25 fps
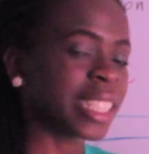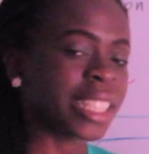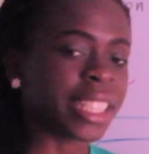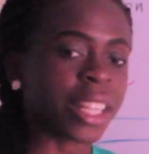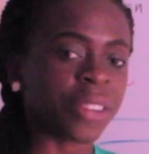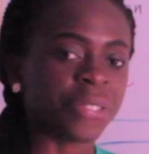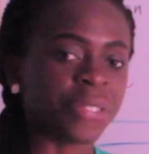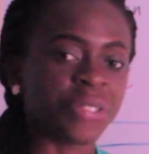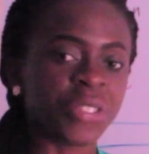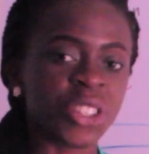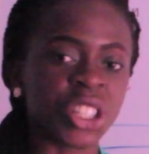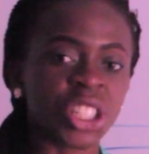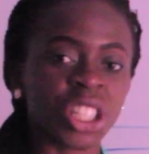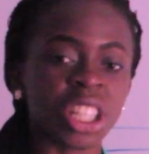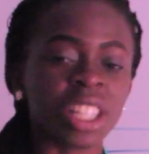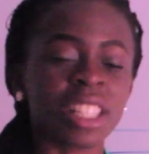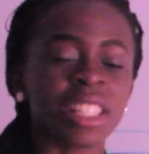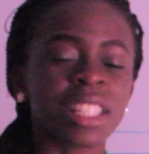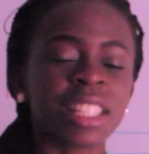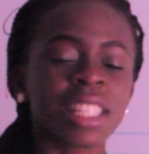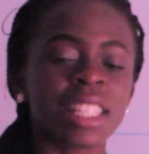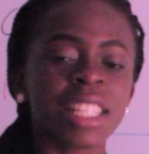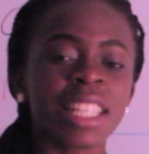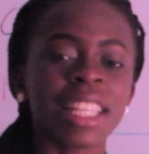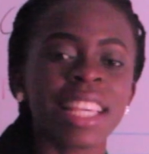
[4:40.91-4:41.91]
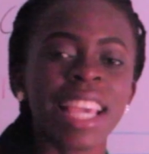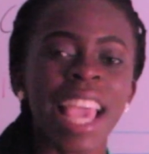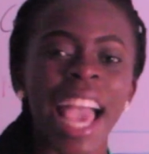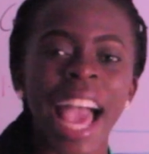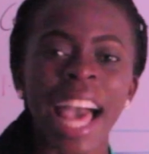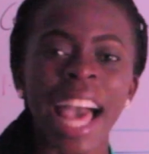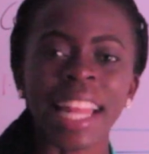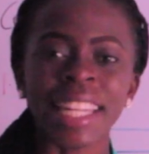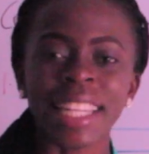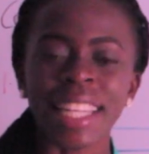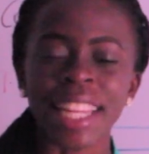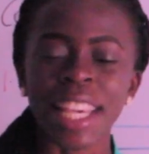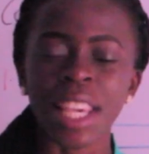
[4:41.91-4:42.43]
deficiency
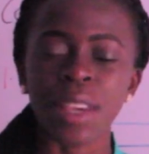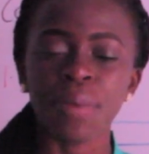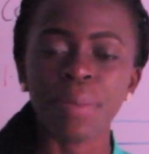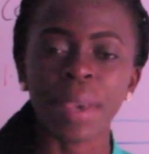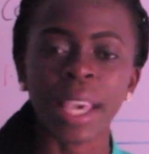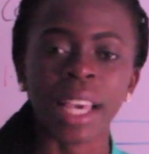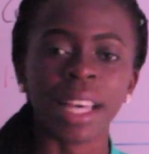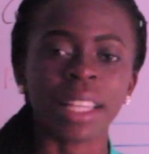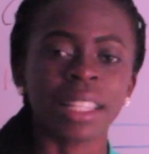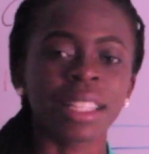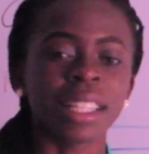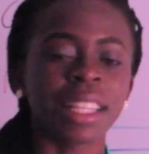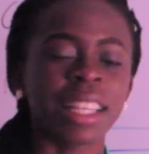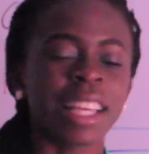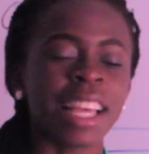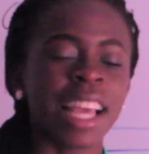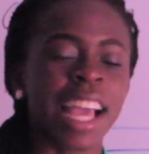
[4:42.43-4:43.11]
anemia.